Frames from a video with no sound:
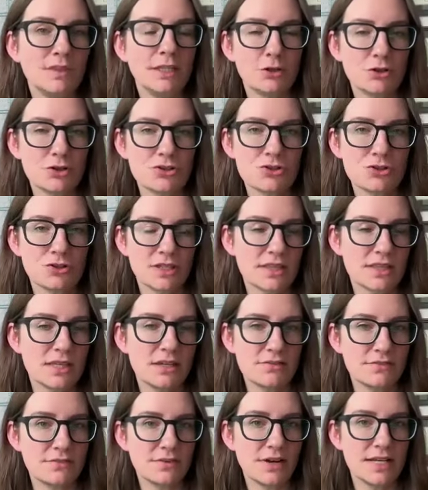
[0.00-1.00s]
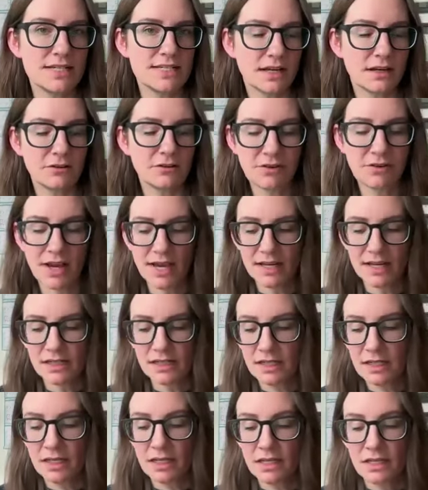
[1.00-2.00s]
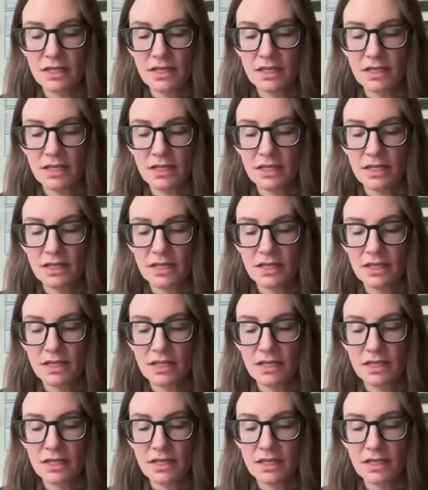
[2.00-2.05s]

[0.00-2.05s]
literature that they've identified.